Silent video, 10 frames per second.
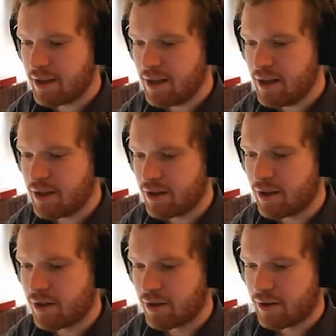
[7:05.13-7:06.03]
it
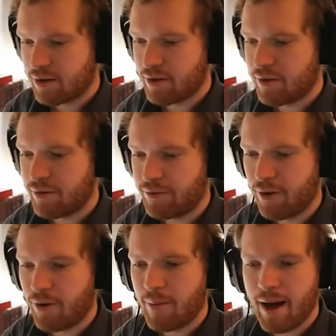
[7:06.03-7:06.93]
easier
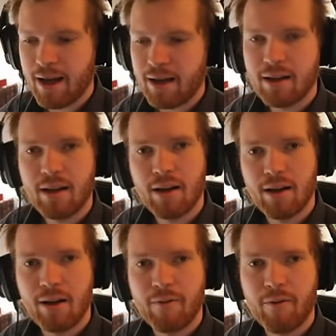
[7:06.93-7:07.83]
for my
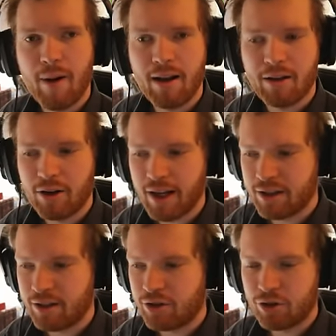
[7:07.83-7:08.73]

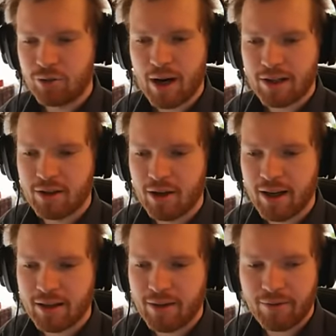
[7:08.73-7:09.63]
collectors to actually
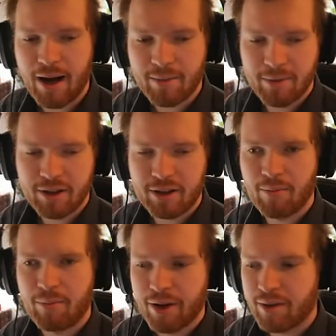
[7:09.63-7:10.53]
collect the fragments
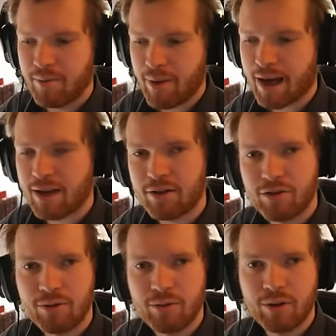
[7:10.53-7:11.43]
and bring them back
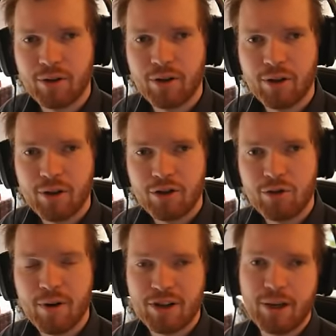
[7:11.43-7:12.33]
to
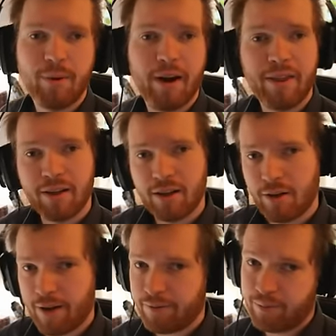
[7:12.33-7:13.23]
my ship, and then they
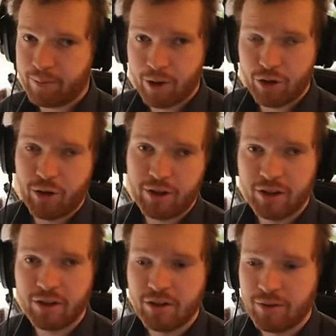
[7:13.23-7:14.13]
have a shorter
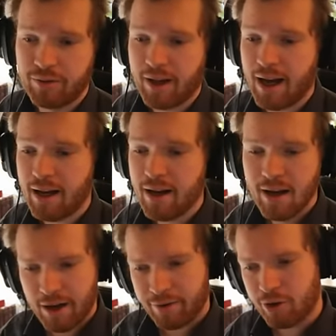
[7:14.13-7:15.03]
distance to fly.
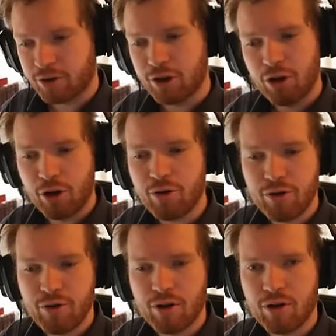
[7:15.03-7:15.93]
And of course, the
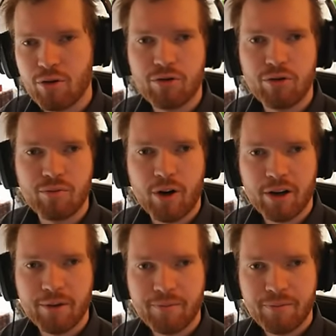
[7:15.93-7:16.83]
closer you can go to the
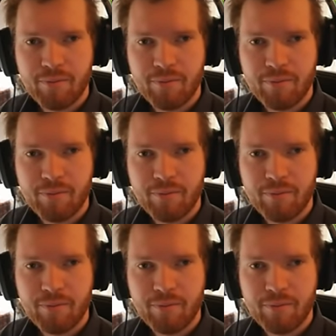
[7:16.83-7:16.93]
rock,